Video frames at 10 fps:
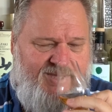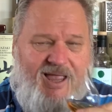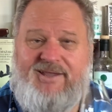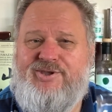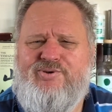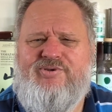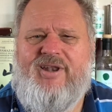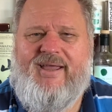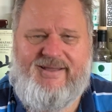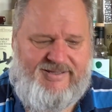I do
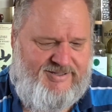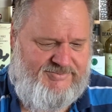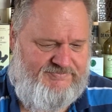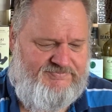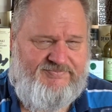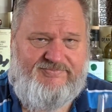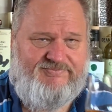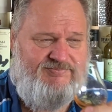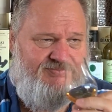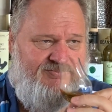like it.
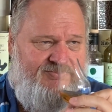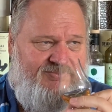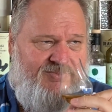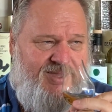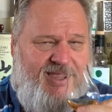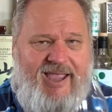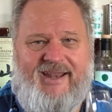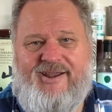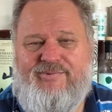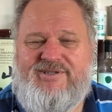
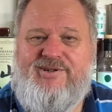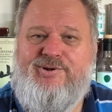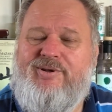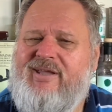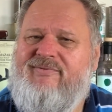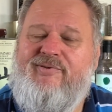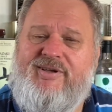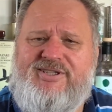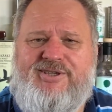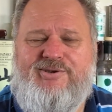And I was looking for
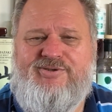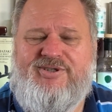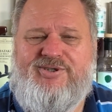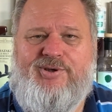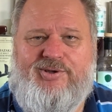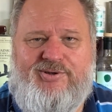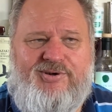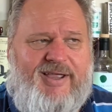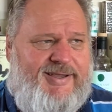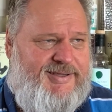excuses not to
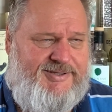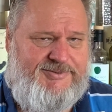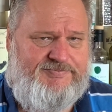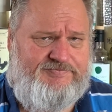like it.